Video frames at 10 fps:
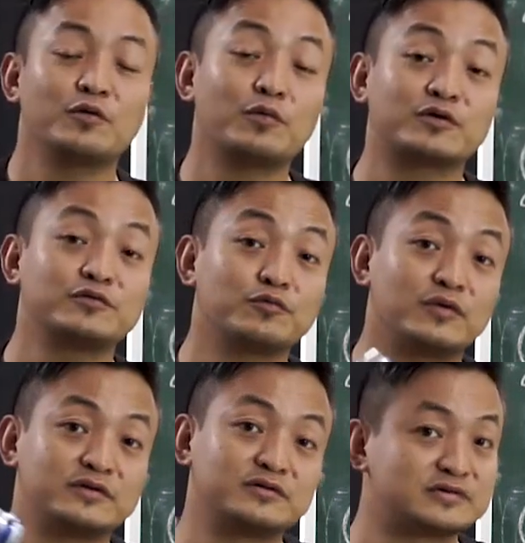What
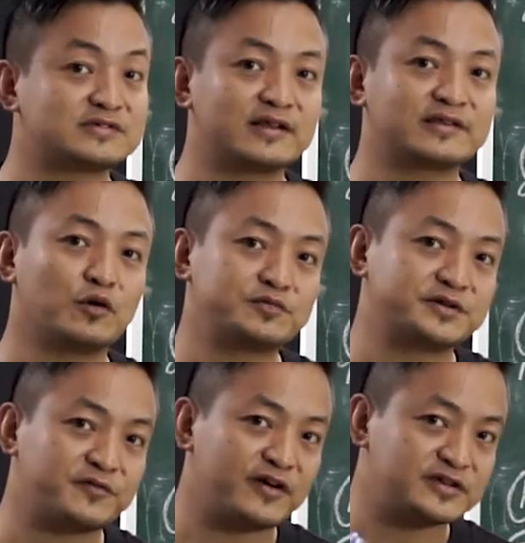the result, the
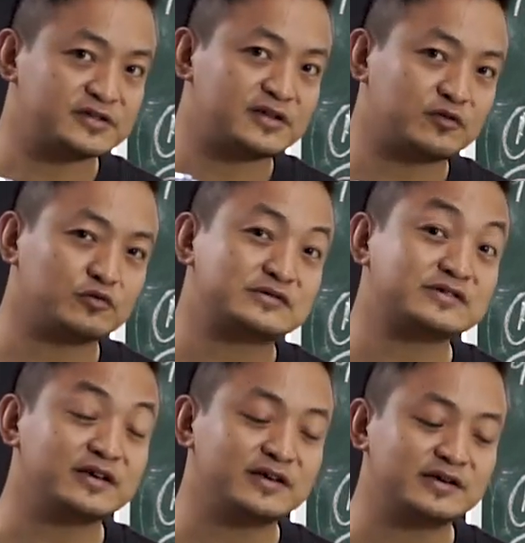observation that you'll
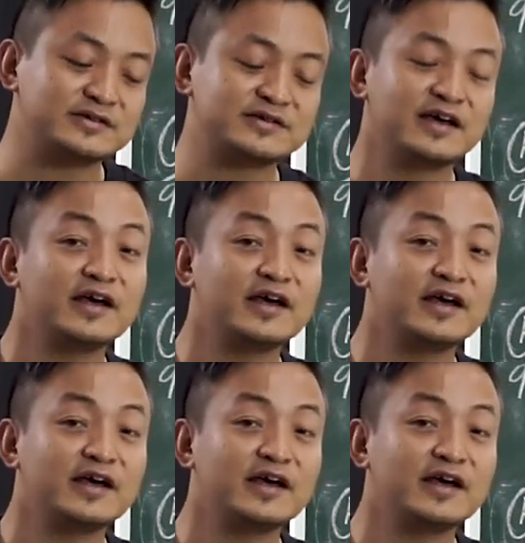see is